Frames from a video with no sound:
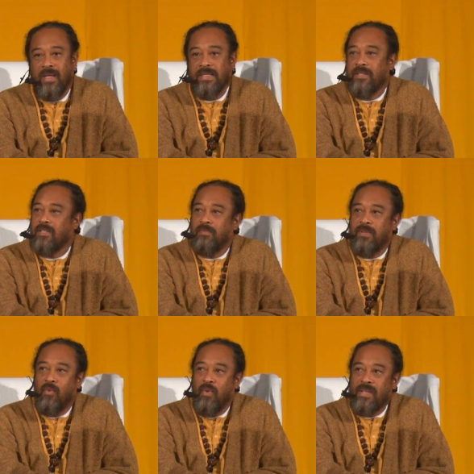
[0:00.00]
Is there
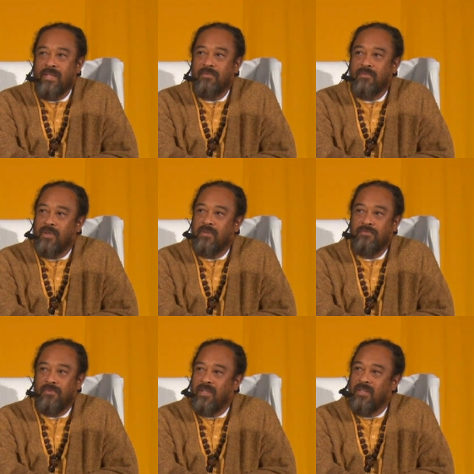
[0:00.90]
something waiting for it
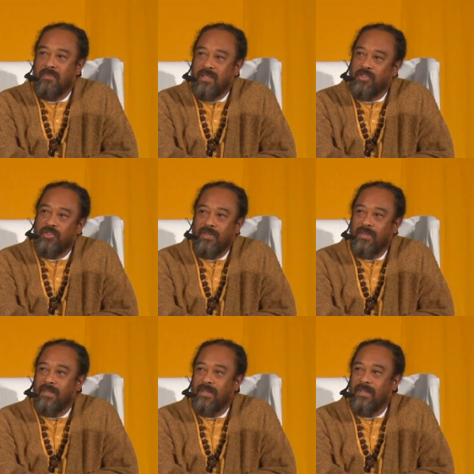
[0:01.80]
to fully diminish?
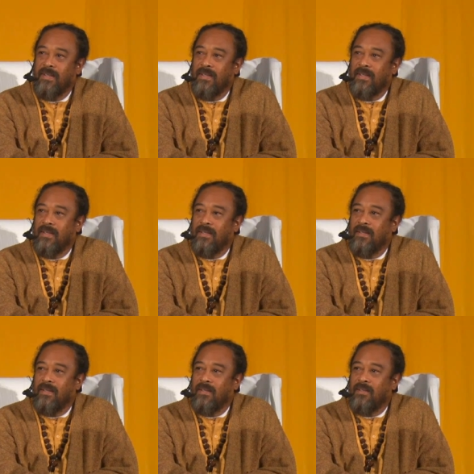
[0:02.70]

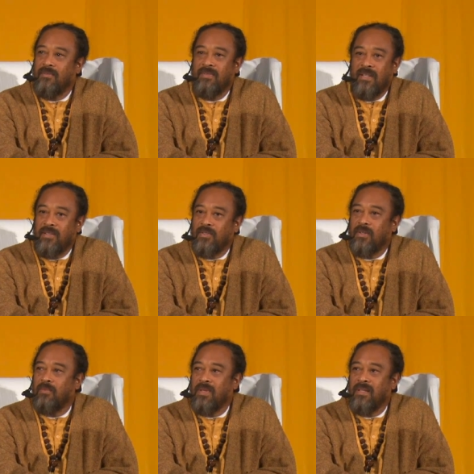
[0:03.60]
To
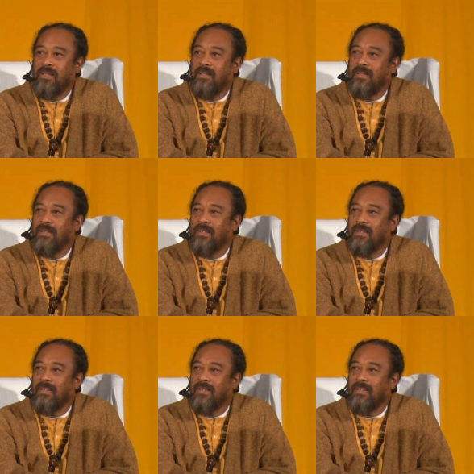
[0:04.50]
vanish completely?